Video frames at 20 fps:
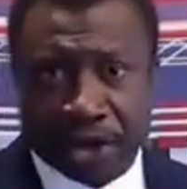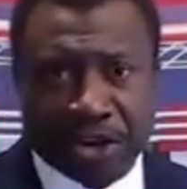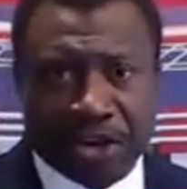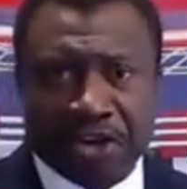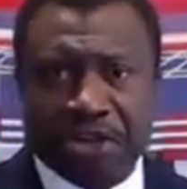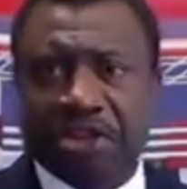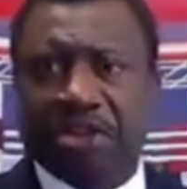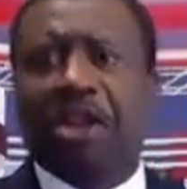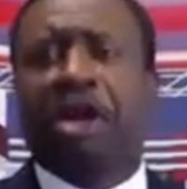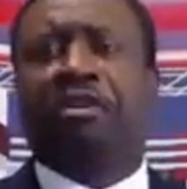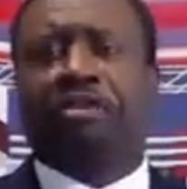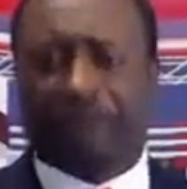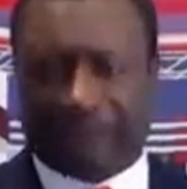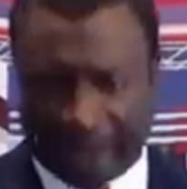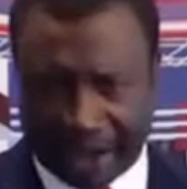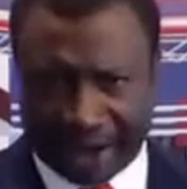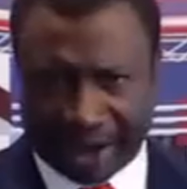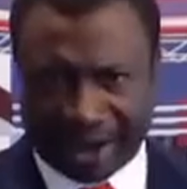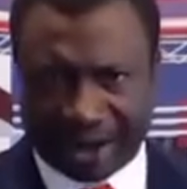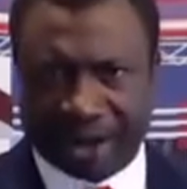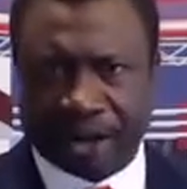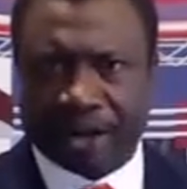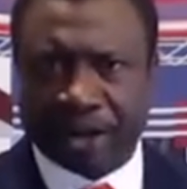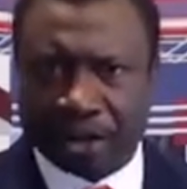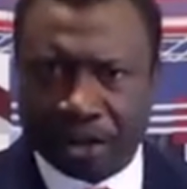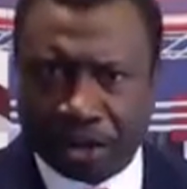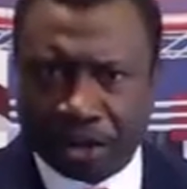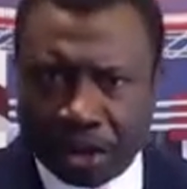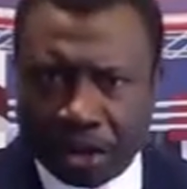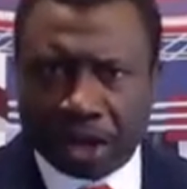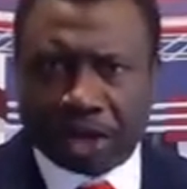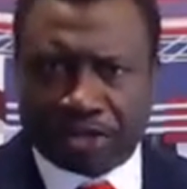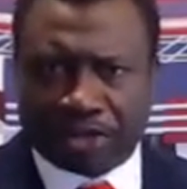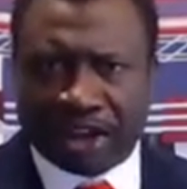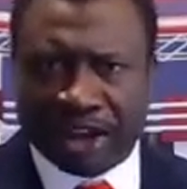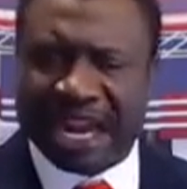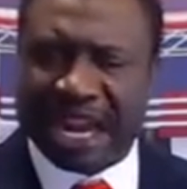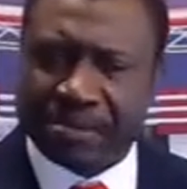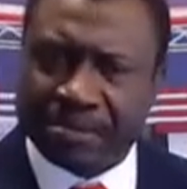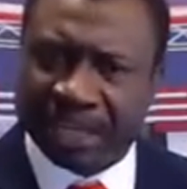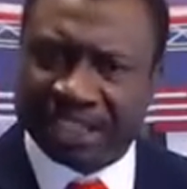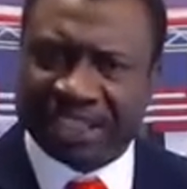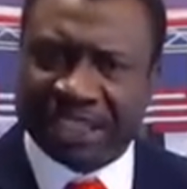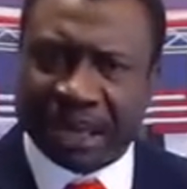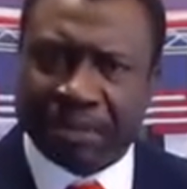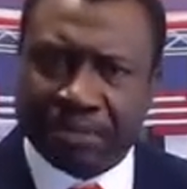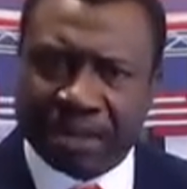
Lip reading: Nothing that Mr.